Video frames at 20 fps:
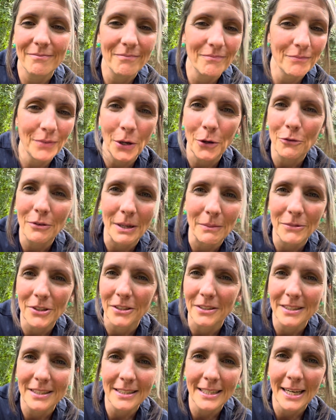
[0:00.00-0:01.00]
programmes on
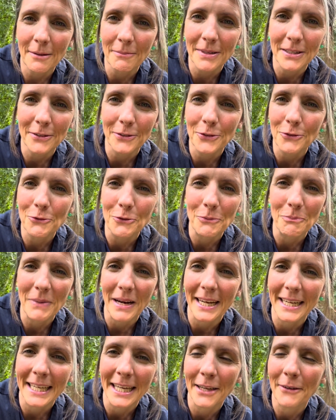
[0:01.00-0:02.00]
a tablet under a
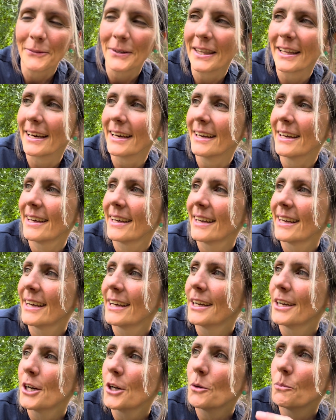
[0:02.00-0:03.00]
blanket with her.
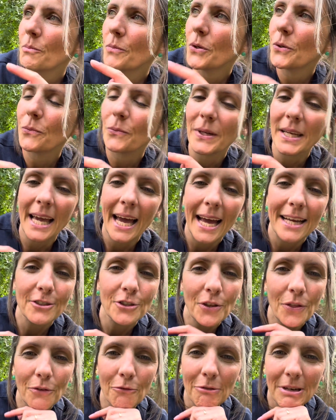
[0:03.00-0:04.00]
But we
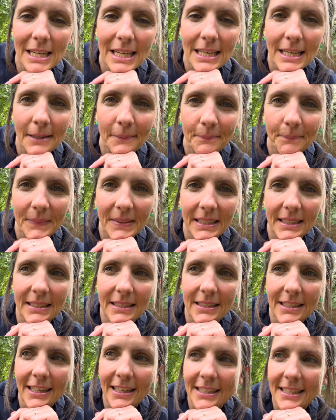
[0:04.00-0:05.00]
hatched 3, and
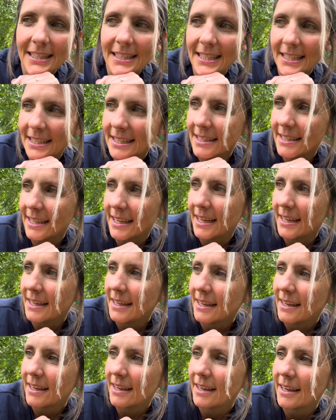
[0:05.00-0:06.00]
her sister
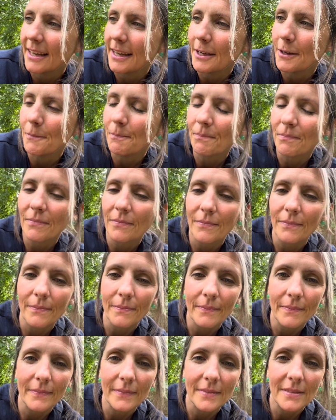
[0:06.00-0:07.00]

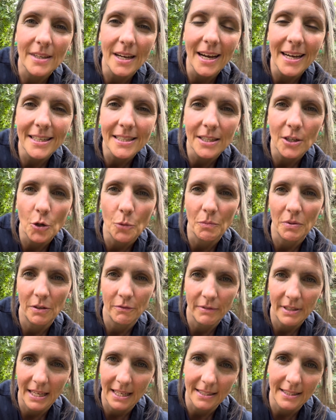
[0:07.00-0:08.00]
died a couple of
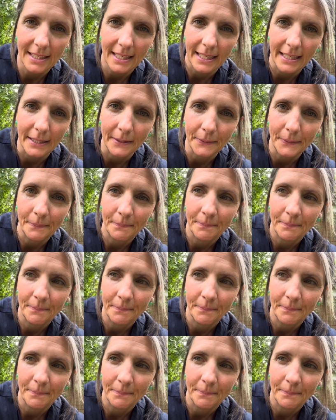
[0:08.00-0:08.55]
years ago,